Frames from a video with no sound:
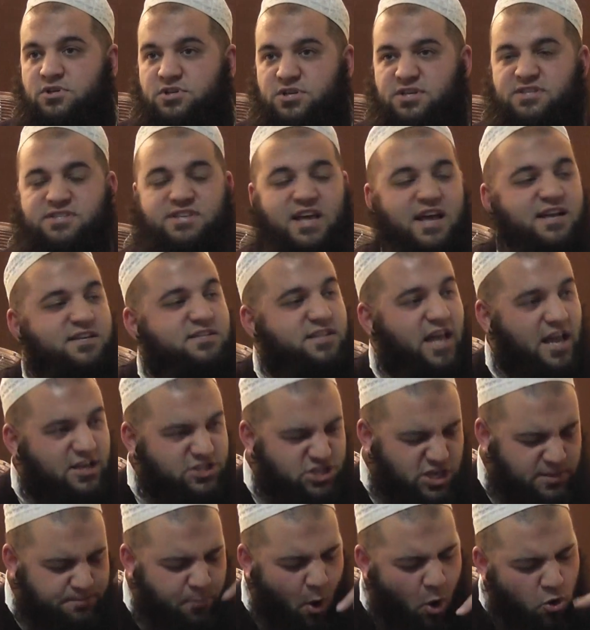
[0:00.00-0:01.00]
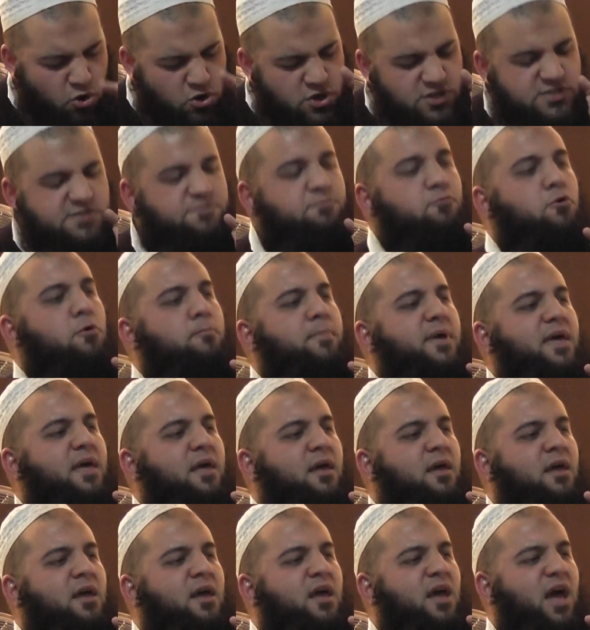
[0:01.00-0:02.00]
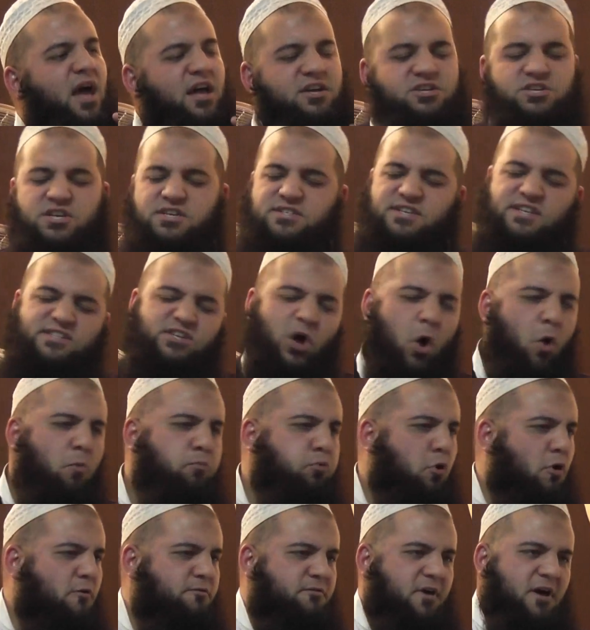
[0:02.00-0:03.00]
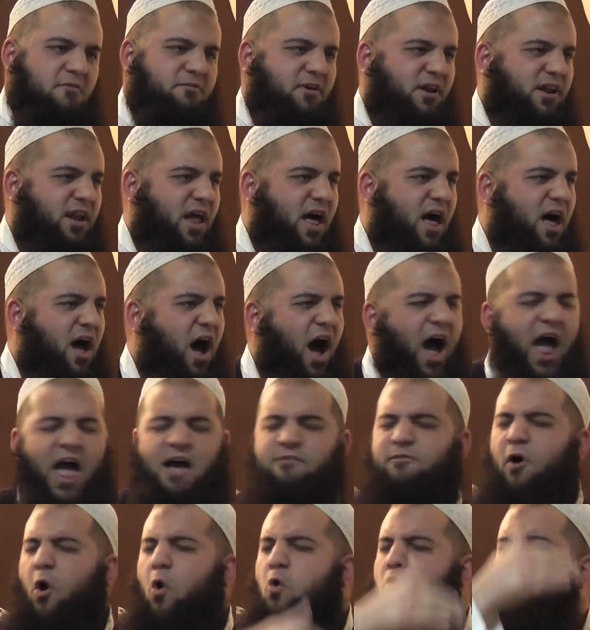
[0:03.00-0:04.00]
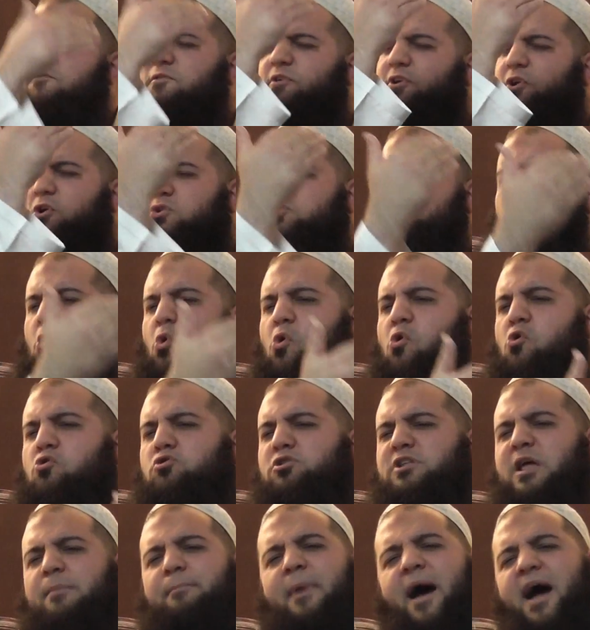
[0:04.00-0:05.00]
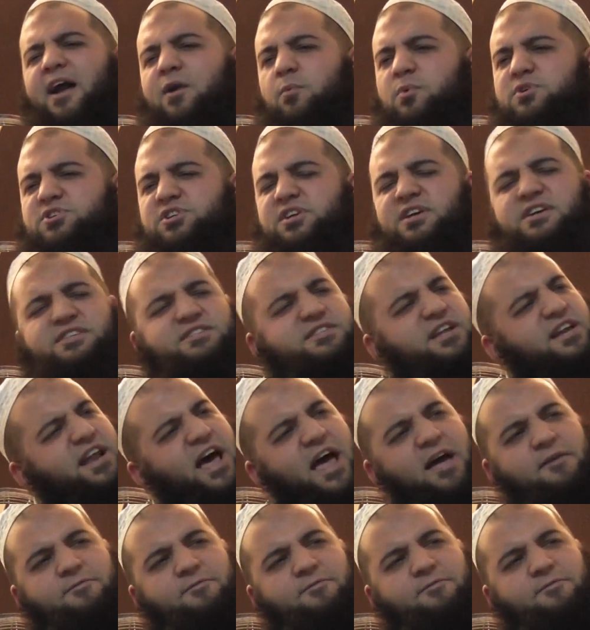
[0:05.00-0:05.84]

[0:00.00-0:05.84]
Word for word: She says, she ponders for a bit and she says, O oh, Prophet of Allah, I have overlooked all the bad which he has done.